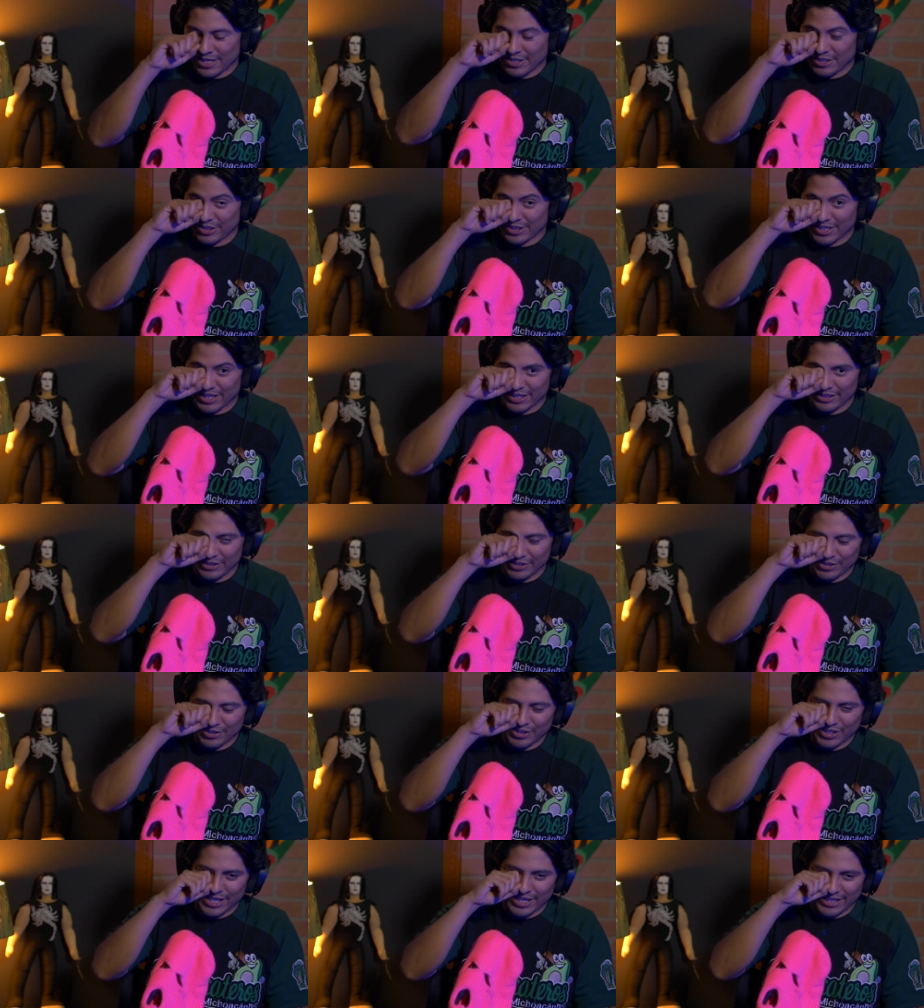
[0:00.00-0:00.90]
and there's like
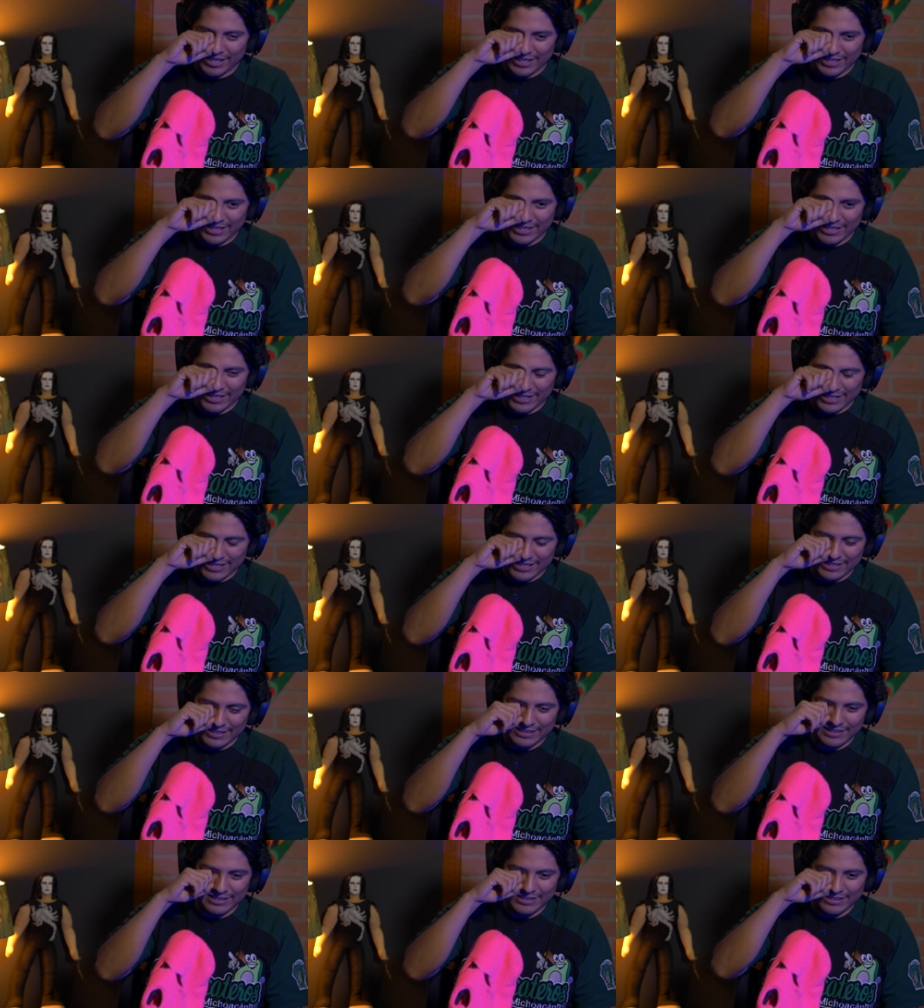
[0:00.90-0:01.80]
little like
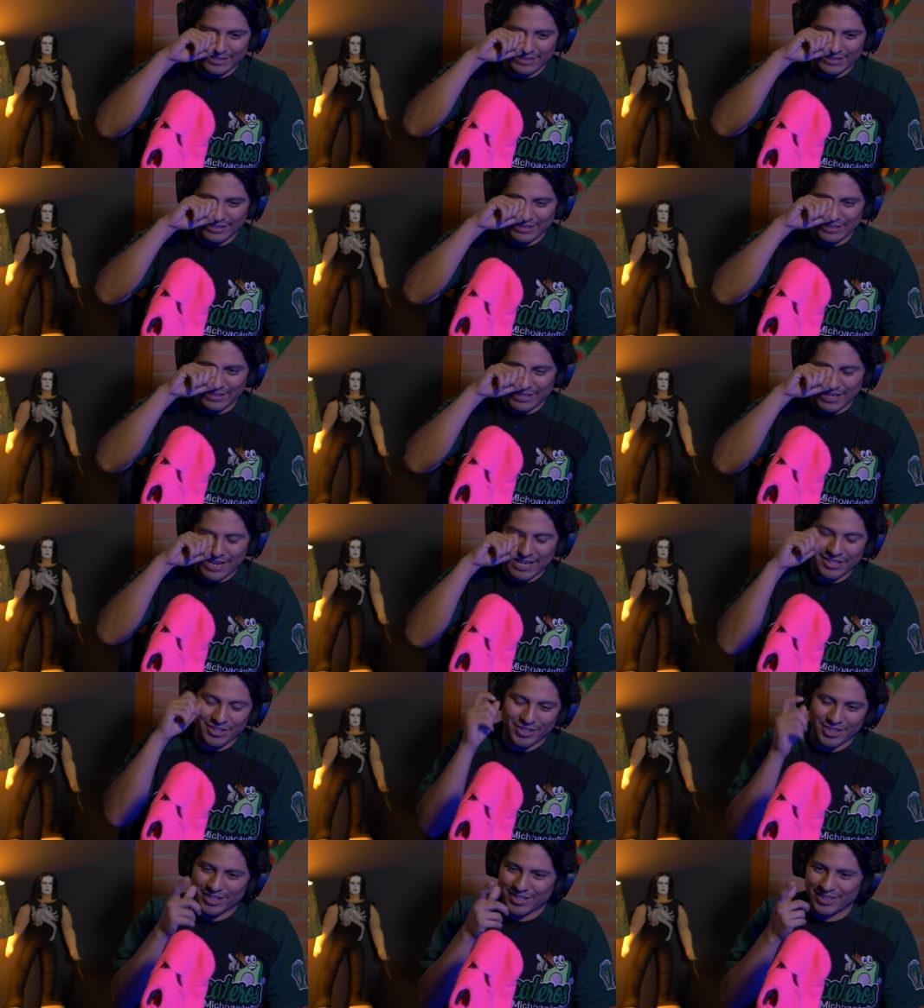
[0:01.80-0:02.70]
uh ah,
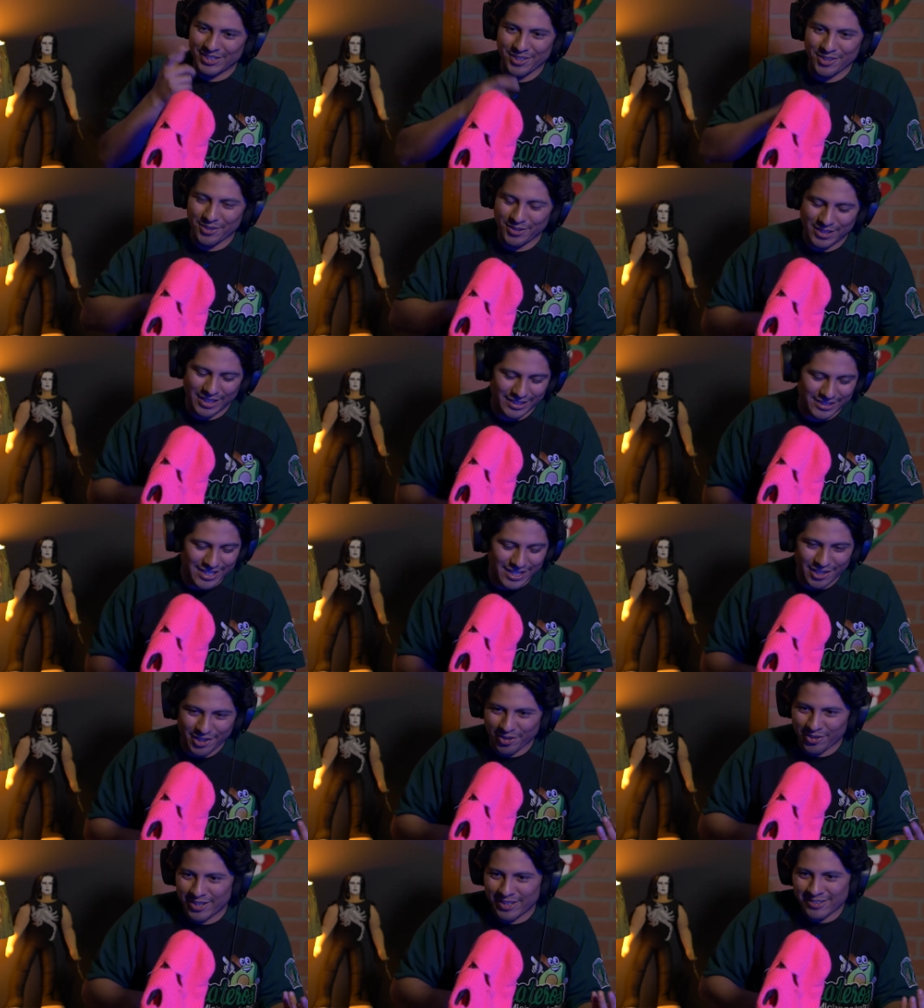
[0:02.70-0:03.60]
there's just little like
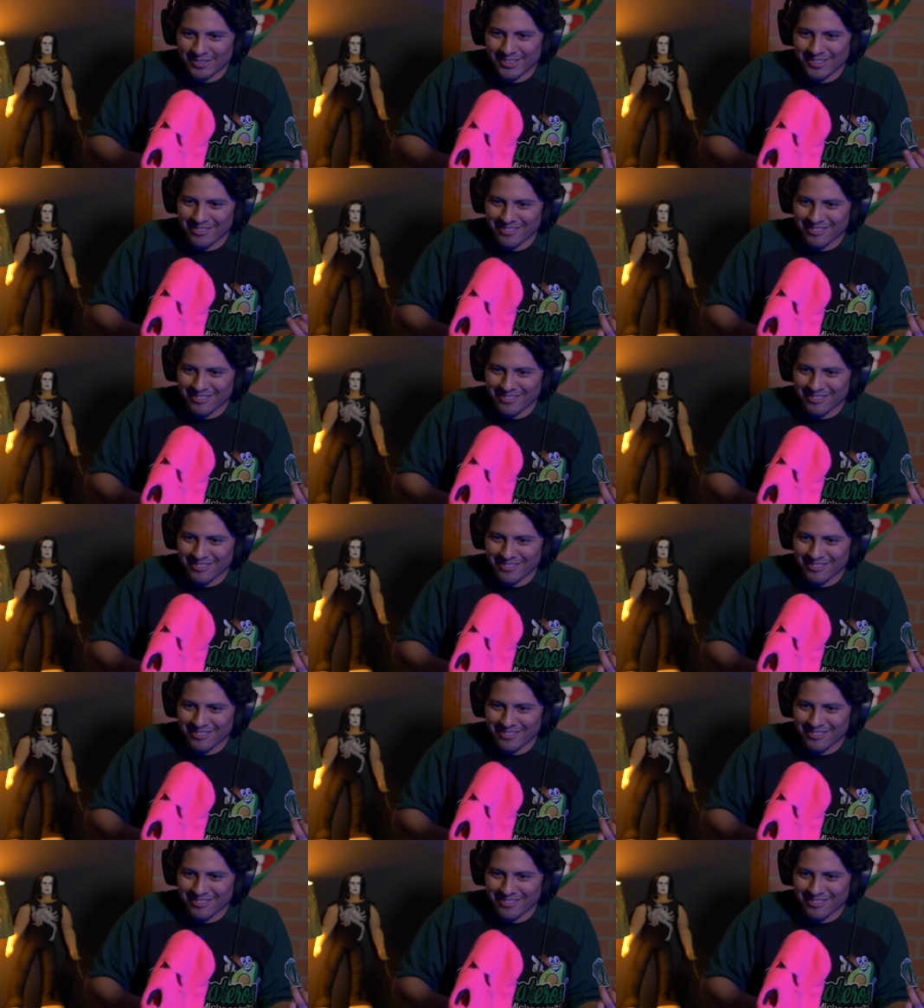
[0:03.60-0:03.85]
tinkering